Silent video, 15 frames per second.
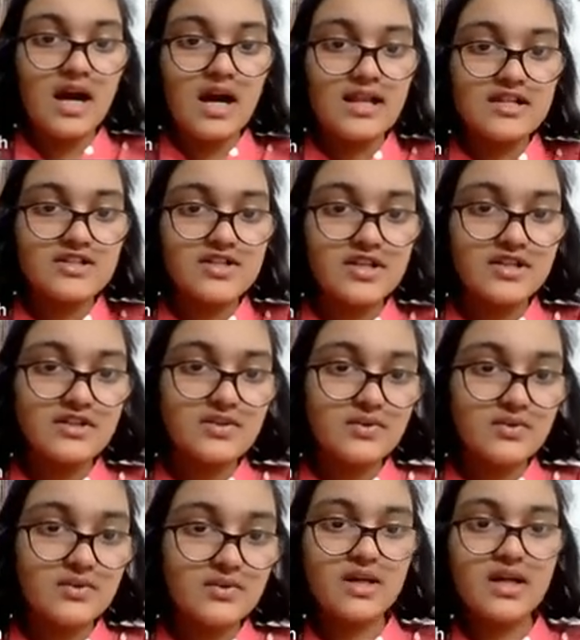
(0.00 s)
I'll share the
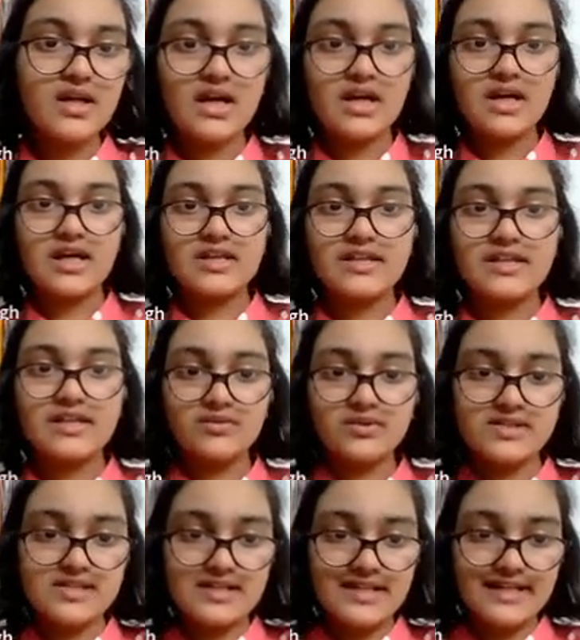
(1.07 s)
code in the
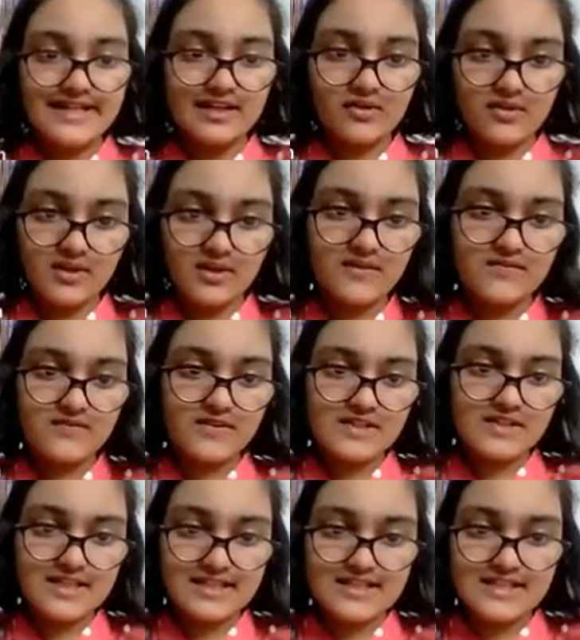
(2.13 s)
notes later on.
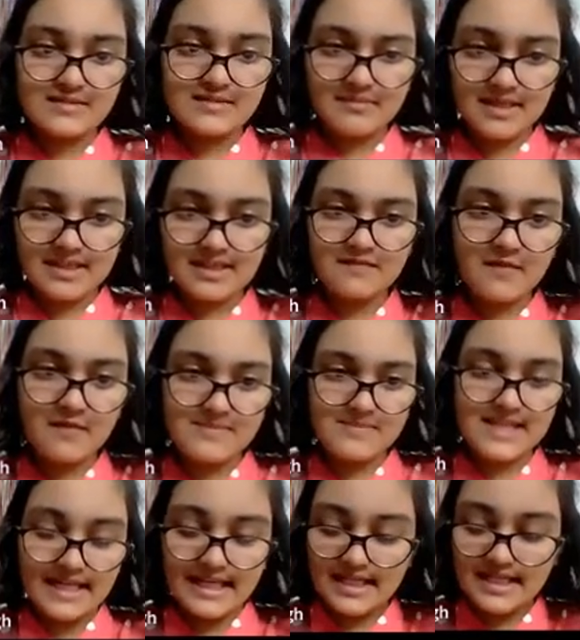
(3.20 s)
First, let's make the
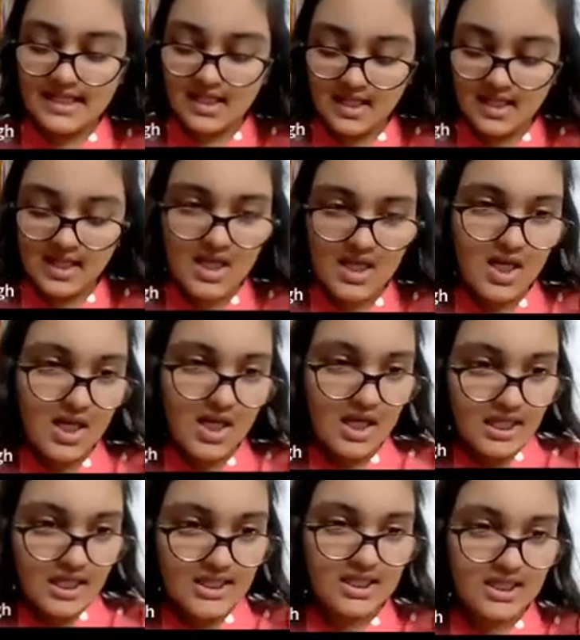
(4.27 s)
website
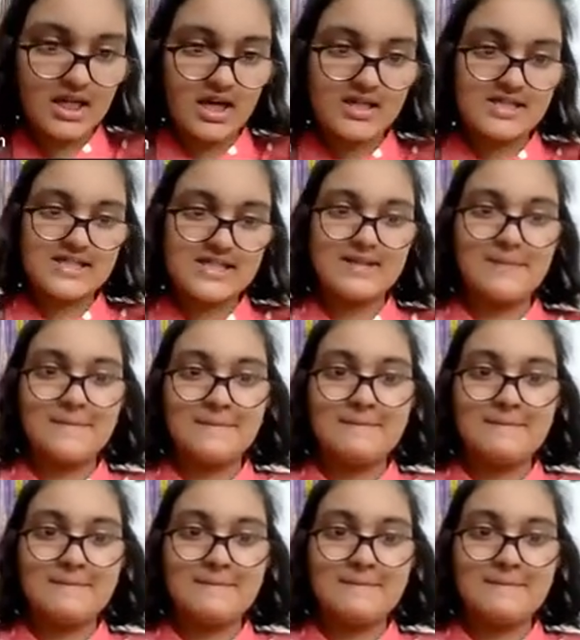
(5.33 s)
in the class.